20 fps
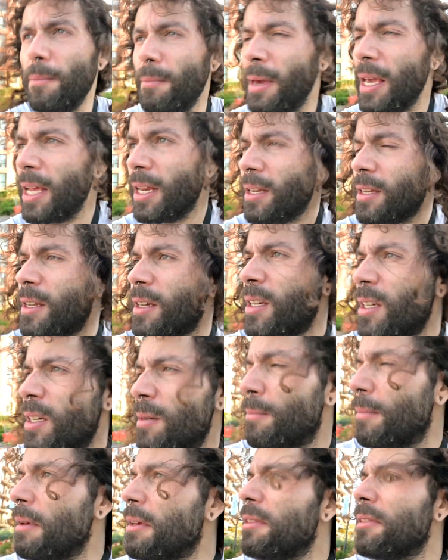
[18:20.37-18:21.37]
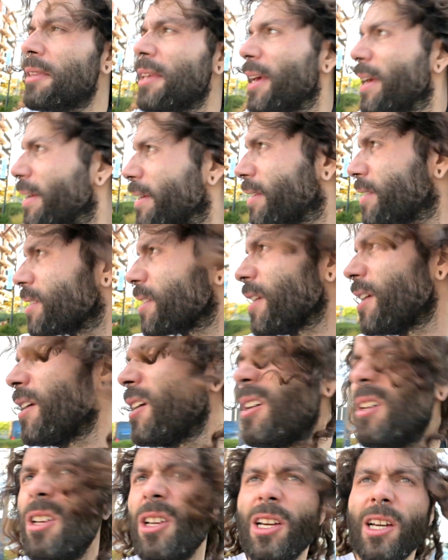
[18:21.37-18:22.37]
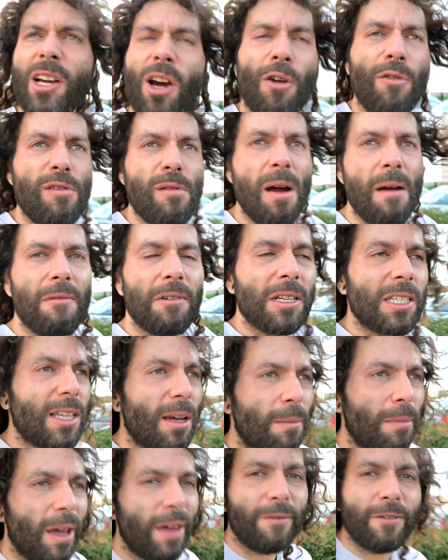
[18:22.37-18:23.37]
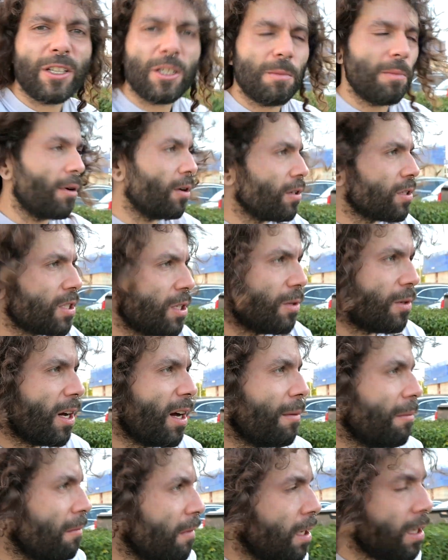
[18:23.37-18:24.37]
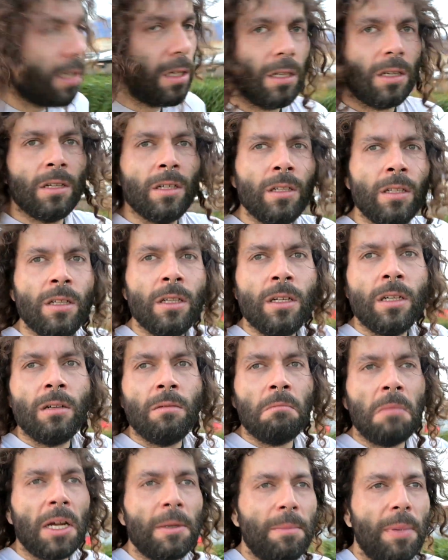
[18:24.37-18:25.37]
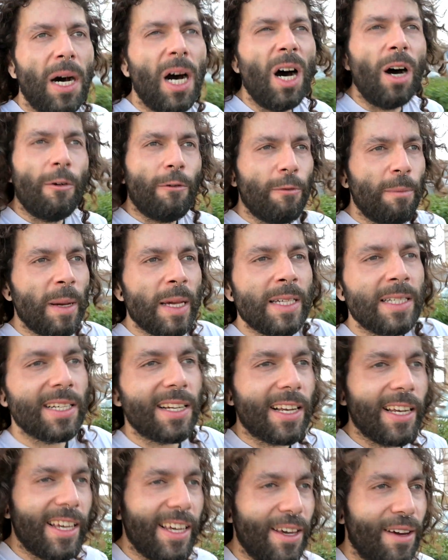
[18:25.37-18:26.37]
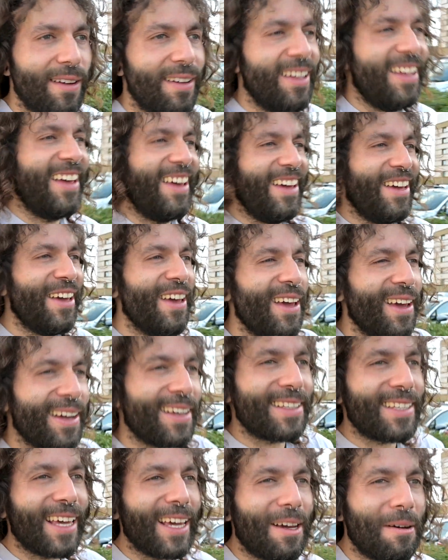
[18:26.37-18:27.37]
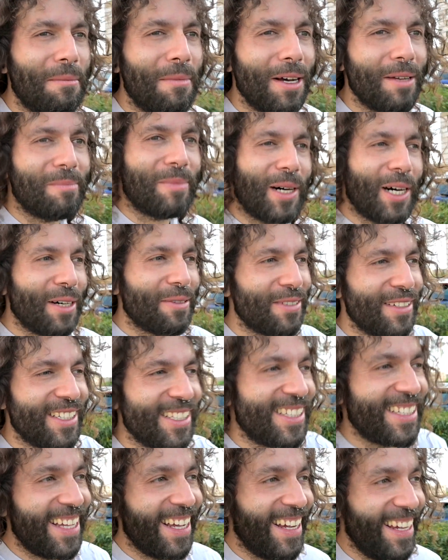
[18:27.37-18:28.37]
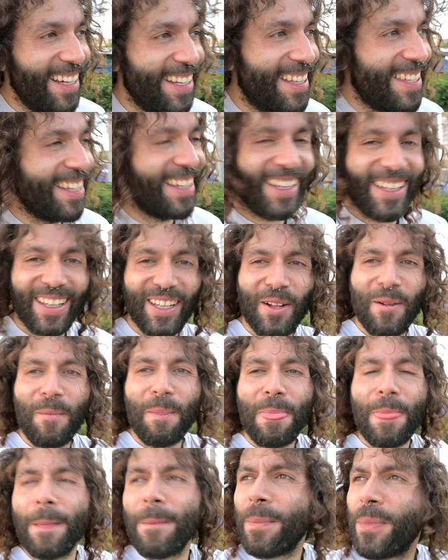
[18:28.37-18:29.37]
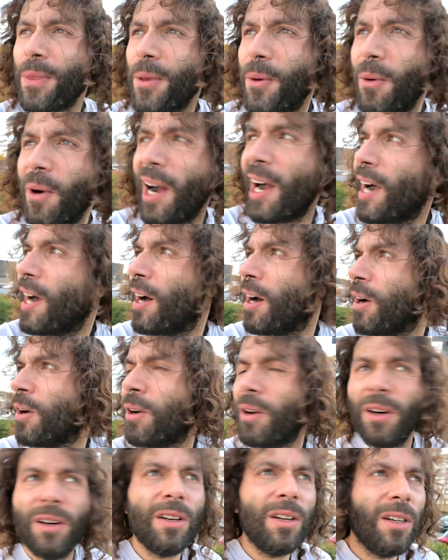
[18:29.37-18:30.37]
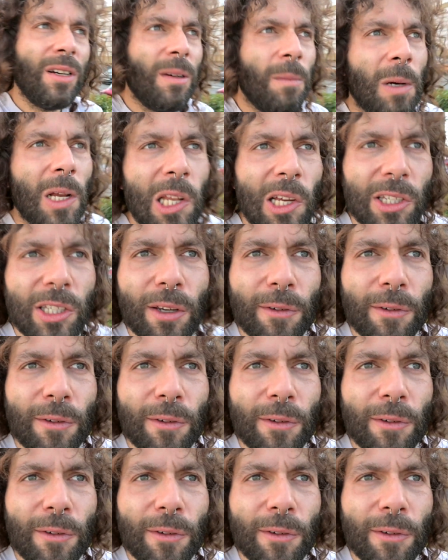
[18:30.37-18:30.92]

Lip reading: mean things. You could go from having a sunbathing spot to mud bath, basically. You could take a mud bath instead. Wow. But look,